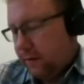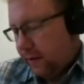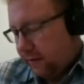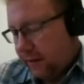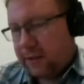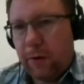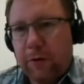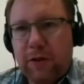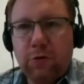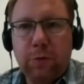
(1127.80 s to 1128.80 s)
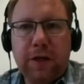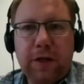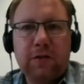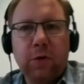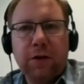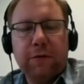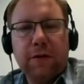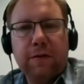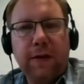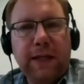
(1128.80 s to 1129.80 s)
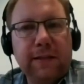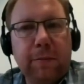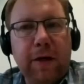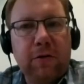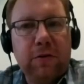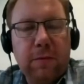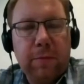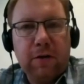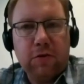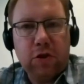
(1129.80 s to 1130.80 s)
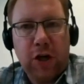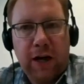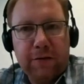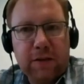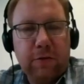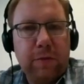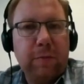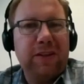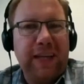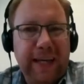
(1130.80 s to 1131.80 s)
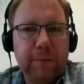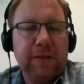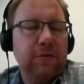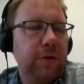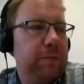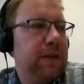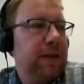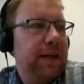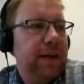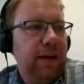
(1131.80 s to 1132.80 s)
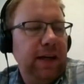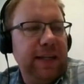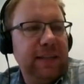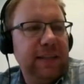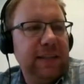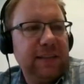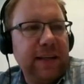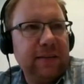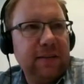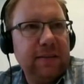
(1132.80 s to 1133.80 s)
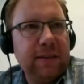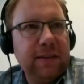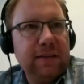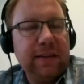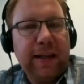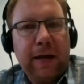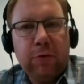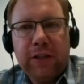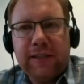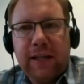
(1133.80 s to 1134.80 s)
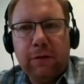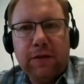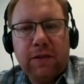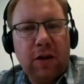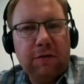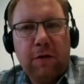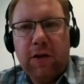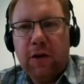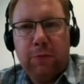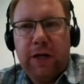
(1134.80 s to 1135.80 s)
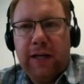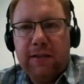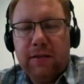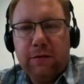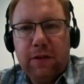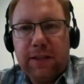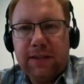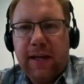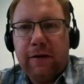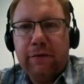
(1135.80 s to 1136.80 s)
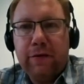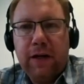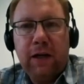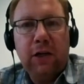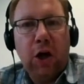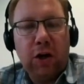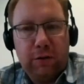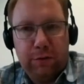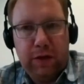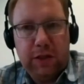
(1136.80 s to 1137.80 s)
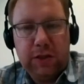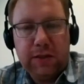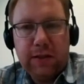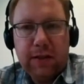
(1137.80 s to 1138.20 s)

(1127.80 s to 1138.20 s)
That's very true, because one of the things about JavaScript, about ECMAScript, is that the library itself is not very comprehensive. It doesn't have a lot of features.